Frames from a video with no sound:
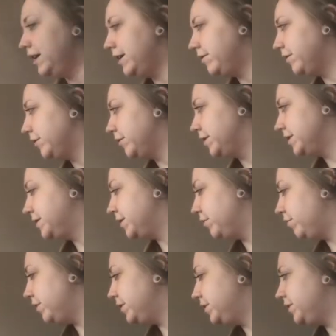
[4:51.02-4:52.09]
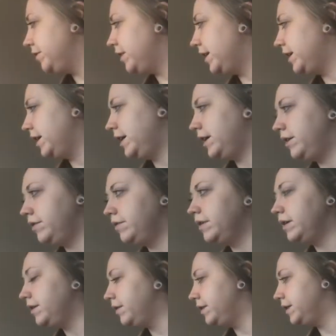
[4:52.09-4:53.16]
everyone, so once you kind of have
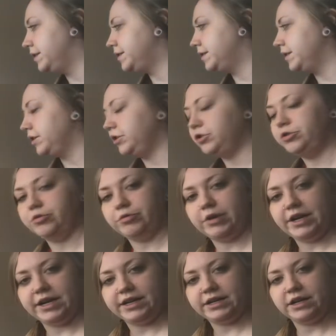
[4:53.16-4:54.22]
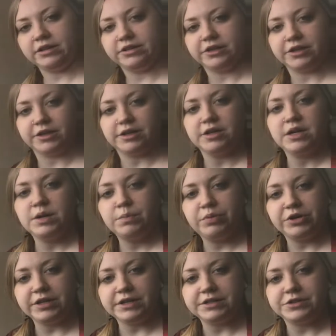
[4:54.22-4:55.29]
this gray color
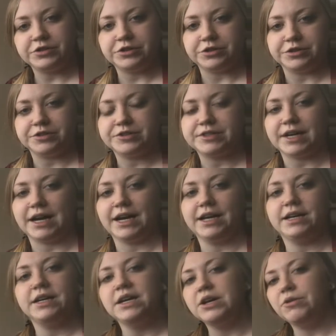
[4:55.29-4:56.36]
put into your sky,